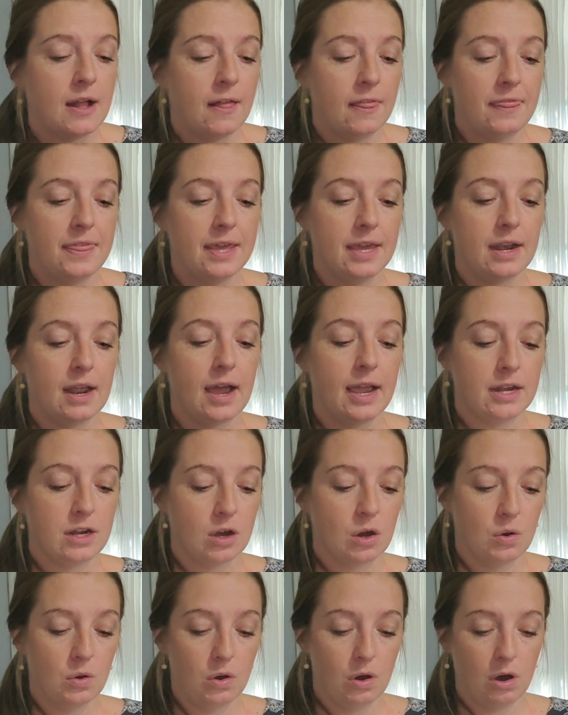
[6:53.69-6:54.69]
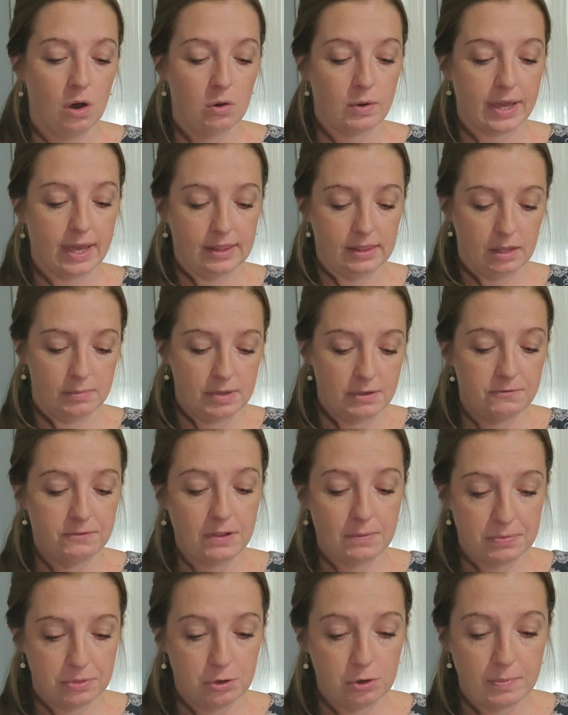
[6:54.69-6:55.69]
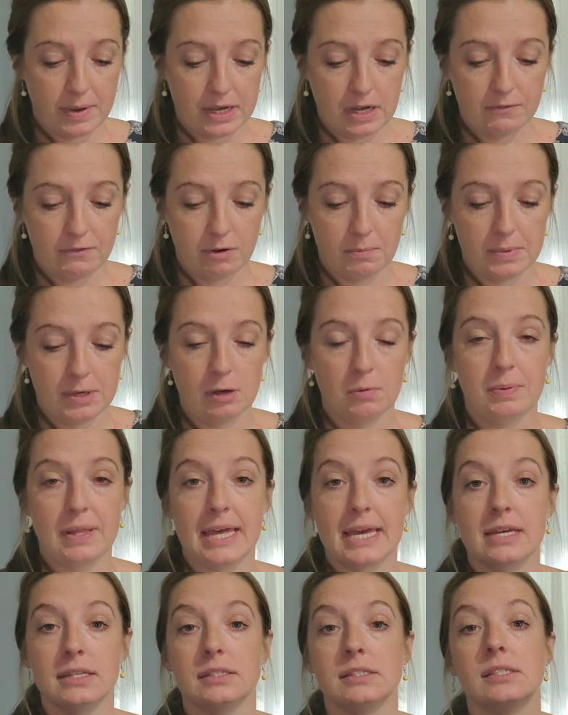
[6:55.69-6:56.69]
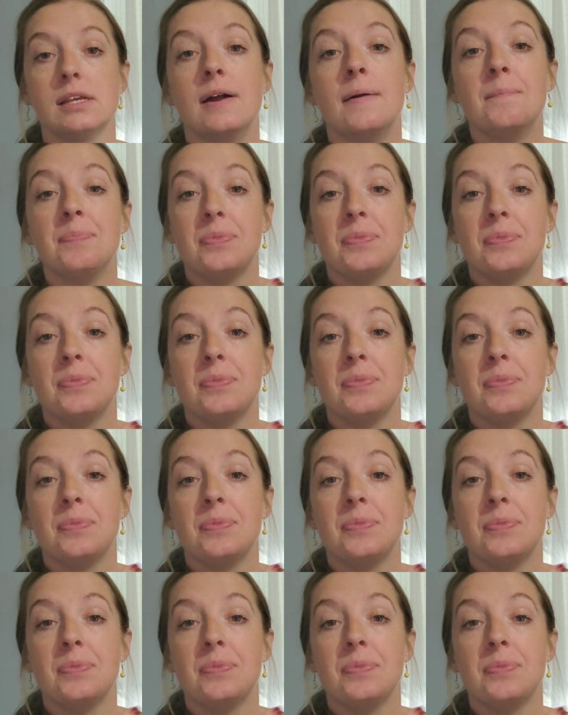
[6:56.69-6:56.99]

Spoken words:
then I know, okay, let me flip through my different meal plans.